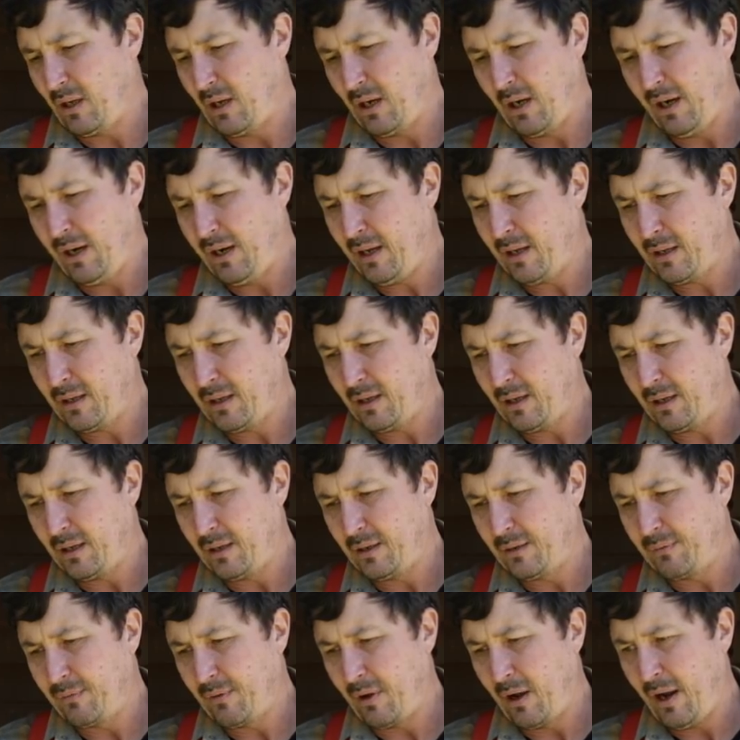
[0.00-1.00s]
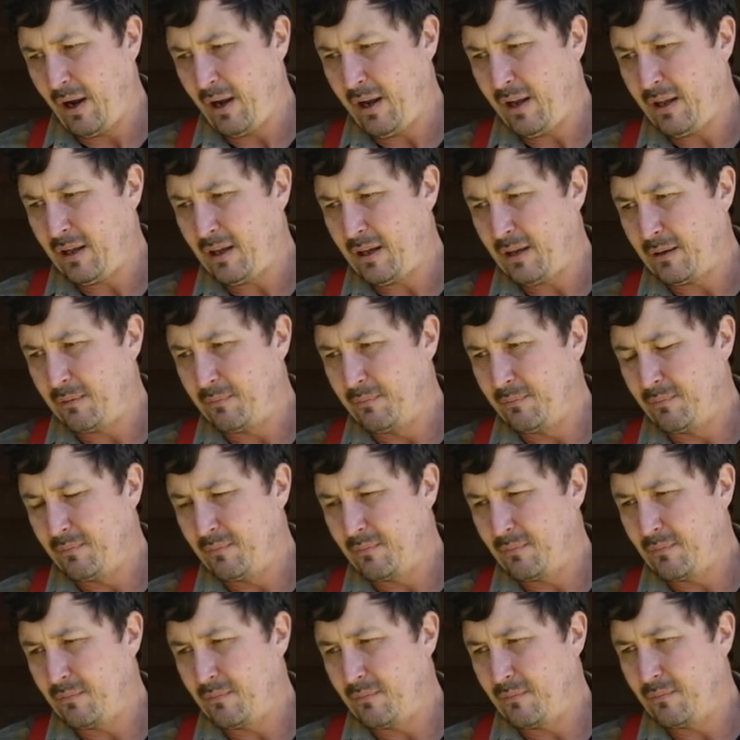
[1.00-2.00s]
I, I, um,
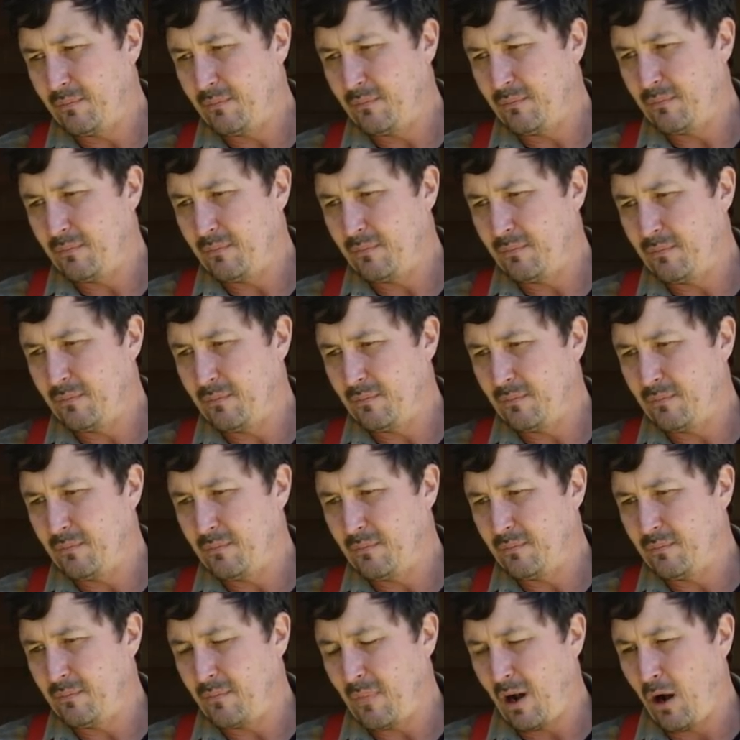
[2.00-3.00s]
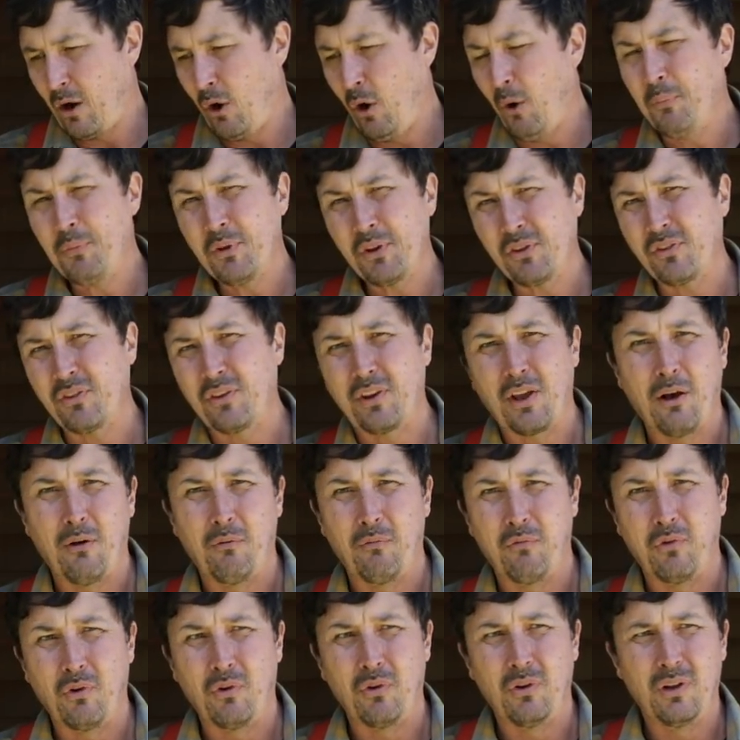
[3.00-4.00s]
I hope this is
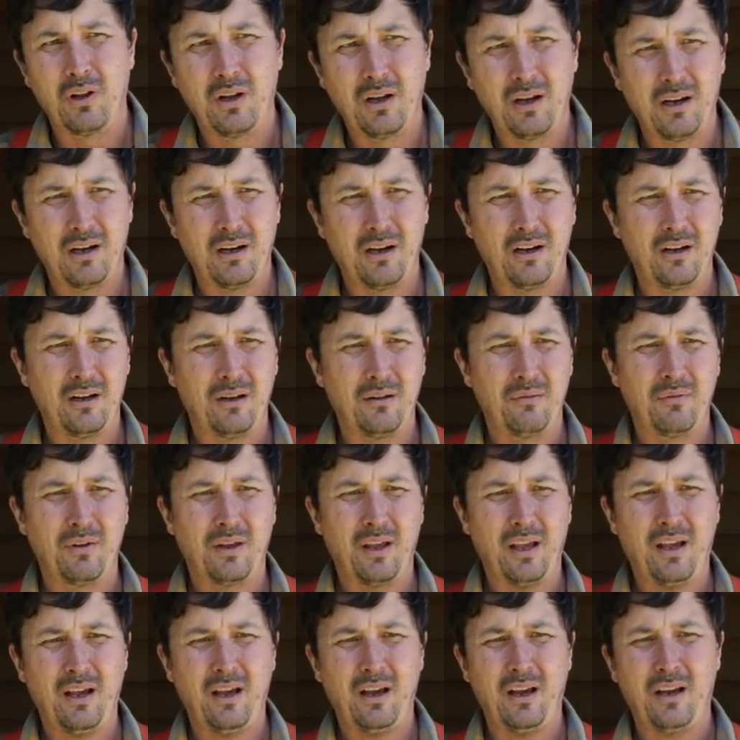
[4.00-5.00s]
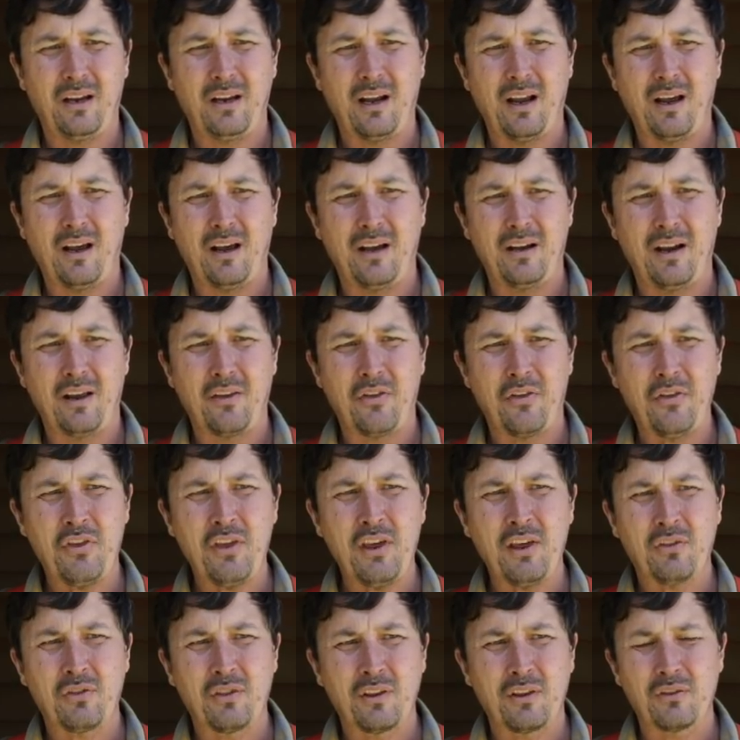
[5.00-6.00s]
helpful, uh, and, and, I and I
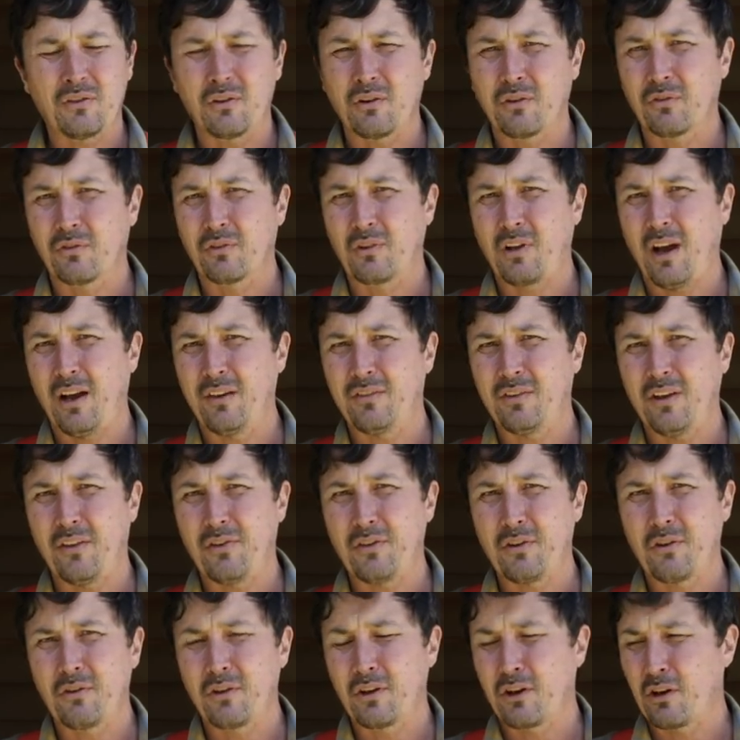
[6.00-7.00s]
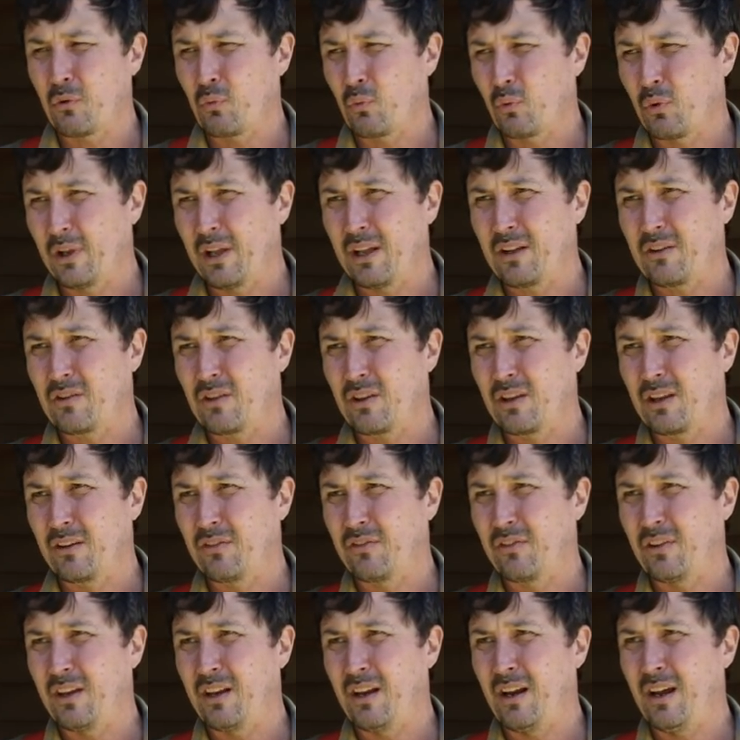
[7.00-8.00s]
think that there's guys out there that can relate to
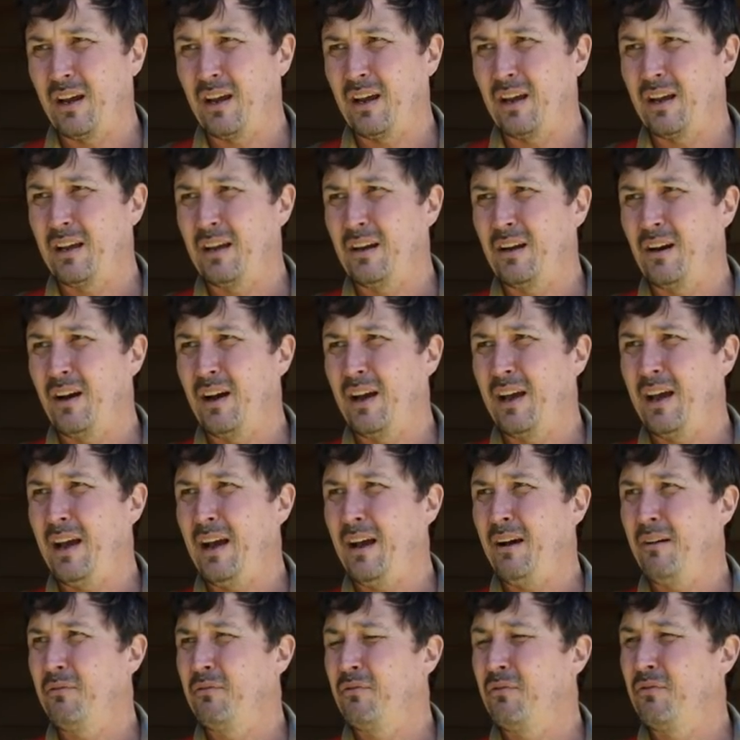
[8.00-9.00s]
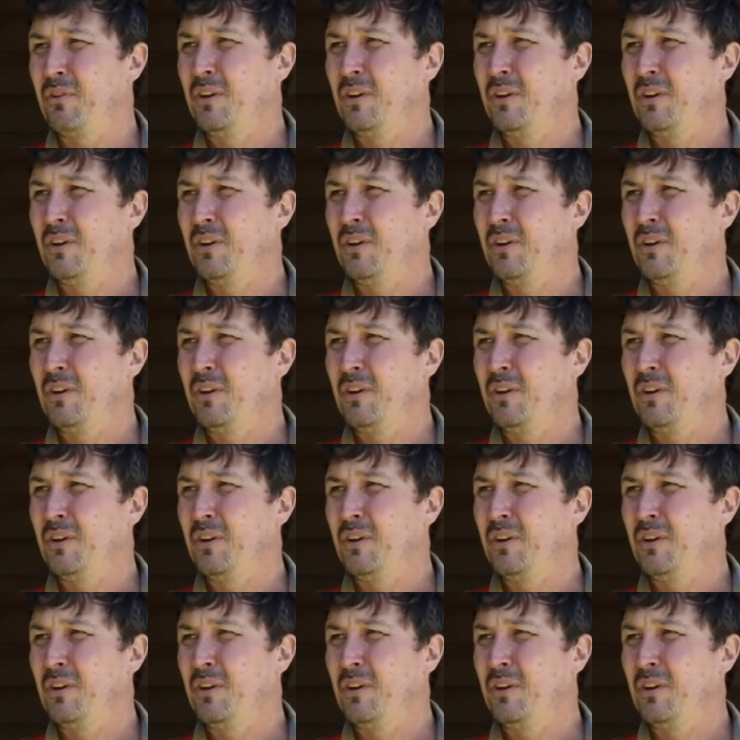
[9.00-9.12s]
this, and I and I have